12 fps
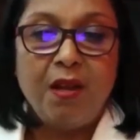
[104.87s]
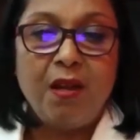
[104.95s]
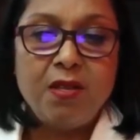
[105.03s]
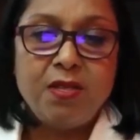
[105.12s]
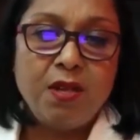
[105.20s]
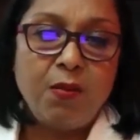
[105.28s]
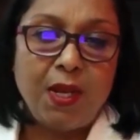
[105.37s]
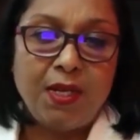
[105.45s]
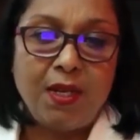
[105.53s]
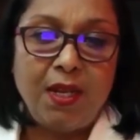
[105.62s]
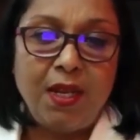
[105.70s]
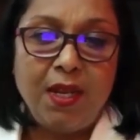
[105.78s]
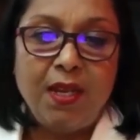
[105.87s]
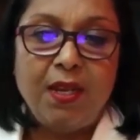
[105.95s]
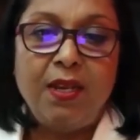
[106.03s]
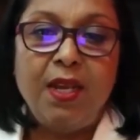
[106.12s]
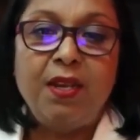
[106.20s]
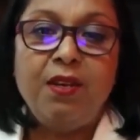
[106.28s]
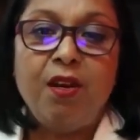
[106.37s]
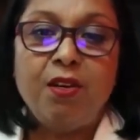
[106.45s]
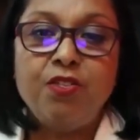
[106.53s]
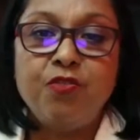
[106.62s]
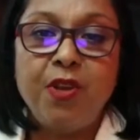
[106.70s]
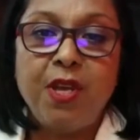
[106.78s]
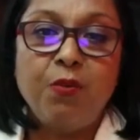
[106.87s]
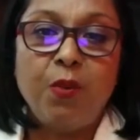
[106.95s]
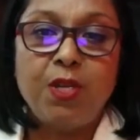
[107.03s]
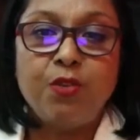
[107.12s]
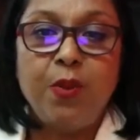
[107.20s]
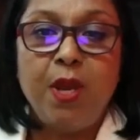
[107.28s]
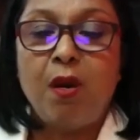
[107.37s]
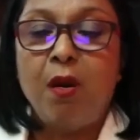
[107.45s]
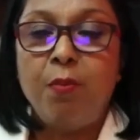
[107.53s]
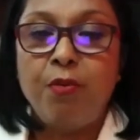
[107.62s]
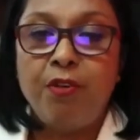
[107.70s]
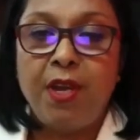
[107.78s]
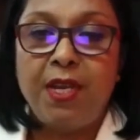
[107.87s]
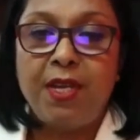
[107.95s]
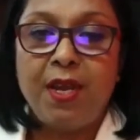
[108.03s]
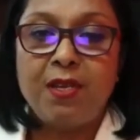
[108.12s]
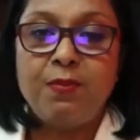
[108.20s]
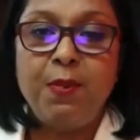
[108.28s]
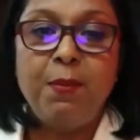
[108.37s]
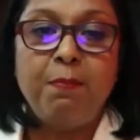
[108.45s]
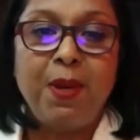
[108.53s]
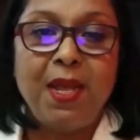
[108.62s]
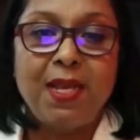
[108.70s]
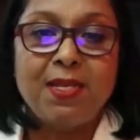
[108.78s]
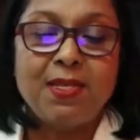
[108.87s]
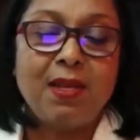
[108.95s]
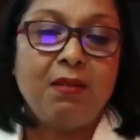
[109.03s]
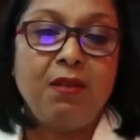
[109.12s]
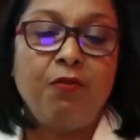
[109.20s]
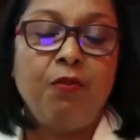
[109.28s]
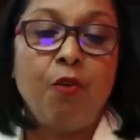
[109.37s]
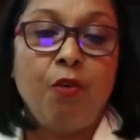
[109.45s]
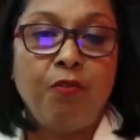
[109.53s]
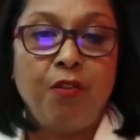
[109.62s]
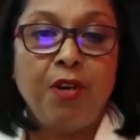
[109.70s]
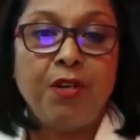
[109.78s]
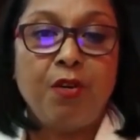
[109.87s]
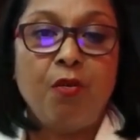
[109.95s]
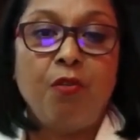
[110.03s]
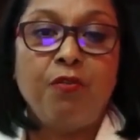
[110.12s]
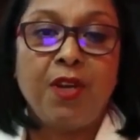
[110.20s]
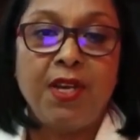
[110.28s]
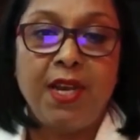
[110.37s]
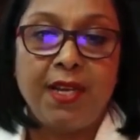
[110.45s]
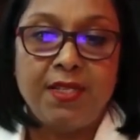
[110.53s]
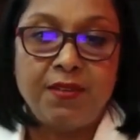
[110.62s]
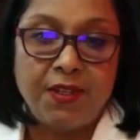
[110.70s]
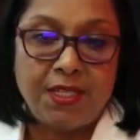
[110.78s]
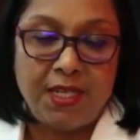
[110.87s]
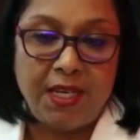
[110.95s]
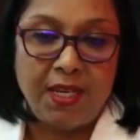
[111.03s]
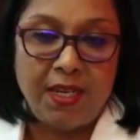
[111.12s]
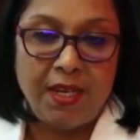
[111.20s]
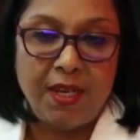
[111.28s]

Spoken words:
Consequently, the industry in which we operate has been placed at the forefront of connectivity,